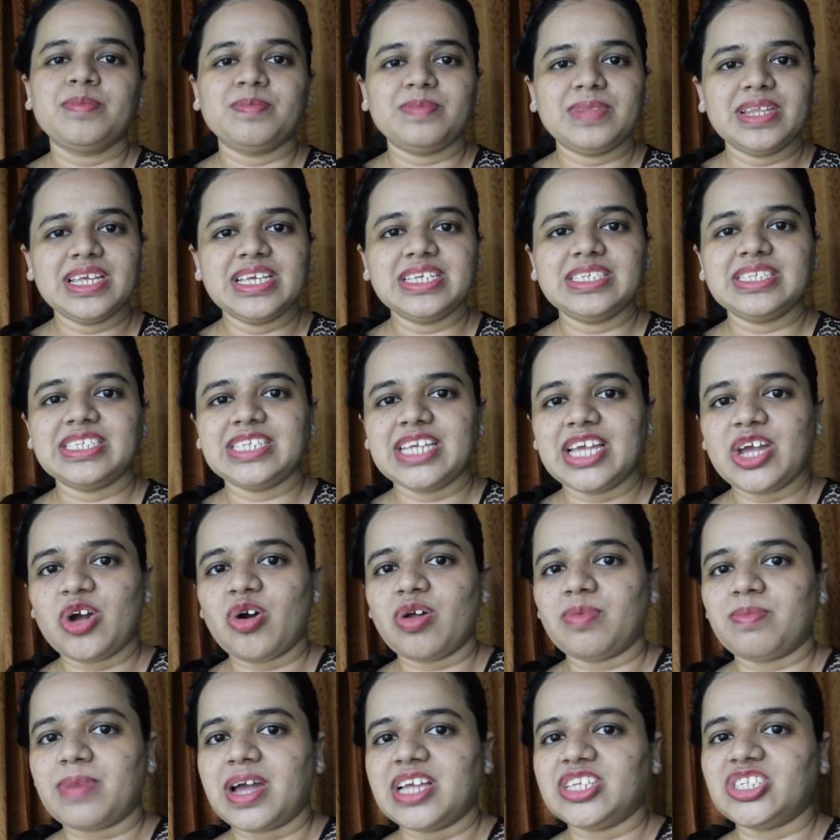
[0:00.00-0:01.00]
Please stay
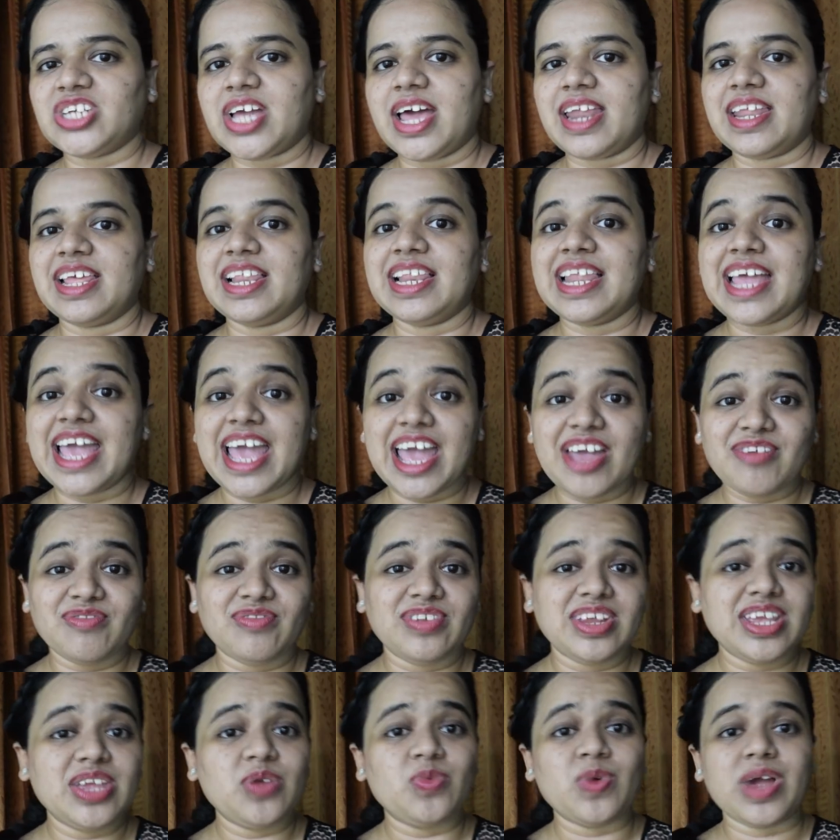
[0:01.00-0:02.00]
on my channel
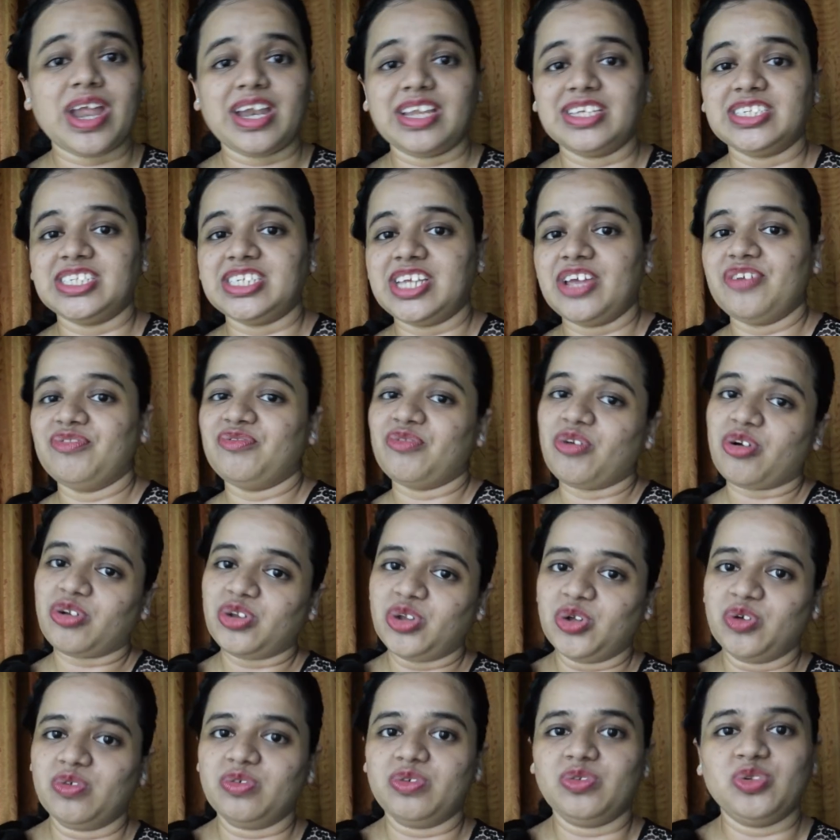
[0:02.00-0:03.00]
every Wednesday for
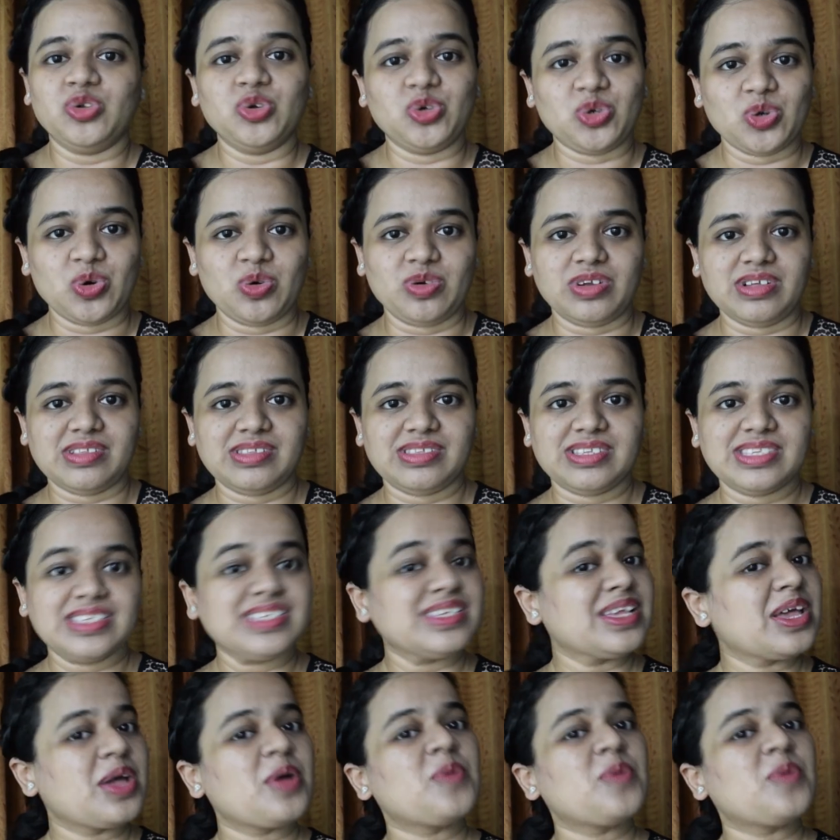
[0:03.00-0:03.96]
new tutorials.